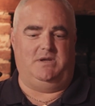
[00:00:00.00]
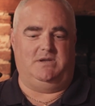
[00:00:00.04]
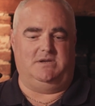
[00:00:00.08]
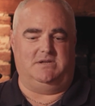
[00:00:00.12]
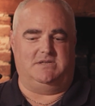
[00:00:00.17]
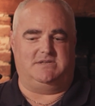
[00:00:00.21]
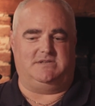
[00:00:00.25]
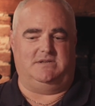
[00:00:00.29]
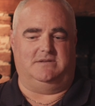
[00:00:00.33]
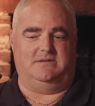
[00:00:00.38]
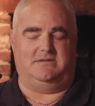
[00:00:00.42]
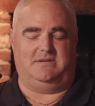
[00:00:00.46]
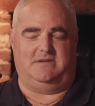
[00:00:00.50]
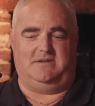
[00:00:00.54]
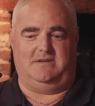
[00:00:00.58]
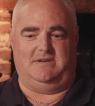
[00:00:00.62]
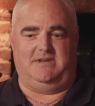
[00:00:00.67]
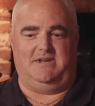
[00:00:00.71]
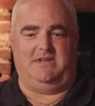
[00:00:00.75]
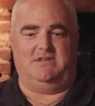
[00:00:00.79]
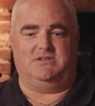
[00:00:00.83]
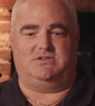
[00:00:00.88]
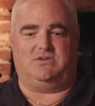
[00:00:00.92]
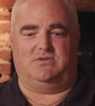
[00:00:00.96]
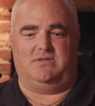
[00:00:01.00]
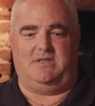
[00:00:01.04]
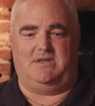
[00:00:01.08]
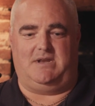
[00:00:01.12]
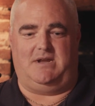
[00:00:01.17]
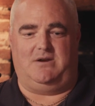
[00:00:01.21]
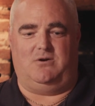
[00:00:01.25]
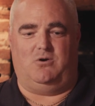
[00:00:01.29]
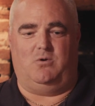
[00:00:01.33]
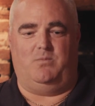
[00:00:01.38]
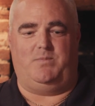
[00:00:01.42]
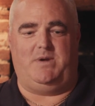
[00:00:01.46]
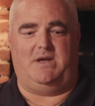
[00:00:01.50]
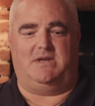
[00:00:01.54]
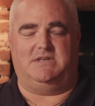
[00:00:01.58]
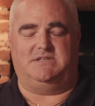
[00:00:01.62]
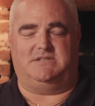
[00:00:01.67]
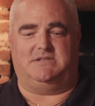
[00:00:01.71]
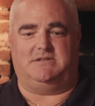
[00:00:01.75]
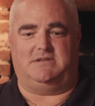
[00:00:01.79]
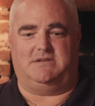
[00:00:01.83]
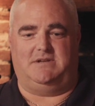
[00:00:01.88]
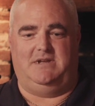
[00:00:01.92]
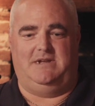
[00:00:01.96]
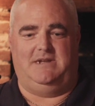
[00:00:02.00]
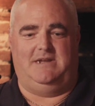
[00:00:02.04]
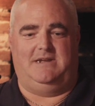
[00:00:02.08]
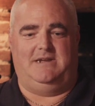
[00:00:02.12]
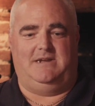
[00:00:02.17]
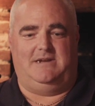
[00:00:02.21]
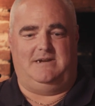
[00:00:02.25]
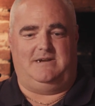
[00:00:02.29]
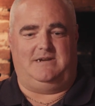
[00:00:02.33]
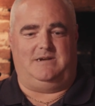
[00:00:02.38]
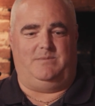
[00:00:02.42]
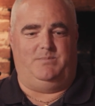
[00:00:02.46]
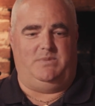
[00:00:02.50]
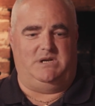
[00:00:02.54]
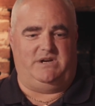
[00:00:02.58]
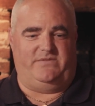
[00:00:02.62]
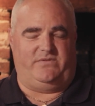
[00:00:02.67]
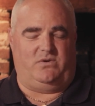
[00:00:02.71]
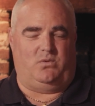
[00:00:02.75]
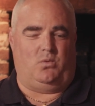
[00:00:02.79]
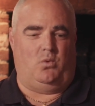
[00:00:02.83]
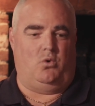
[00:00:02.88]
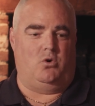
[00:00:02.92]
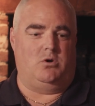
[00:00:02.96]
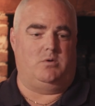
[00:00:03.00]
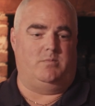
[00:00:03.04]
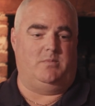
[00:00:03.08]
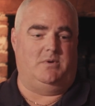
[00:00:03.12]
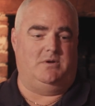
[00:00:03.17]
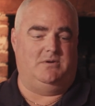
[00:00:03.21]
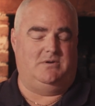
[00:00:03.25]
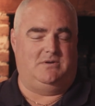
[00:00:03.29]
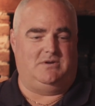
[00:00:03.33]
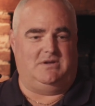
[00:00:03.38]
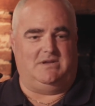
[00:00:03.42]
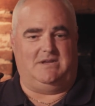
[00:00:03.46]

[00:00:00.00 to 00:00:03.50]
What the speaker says: and it's an answer that I hope has a bit of a warm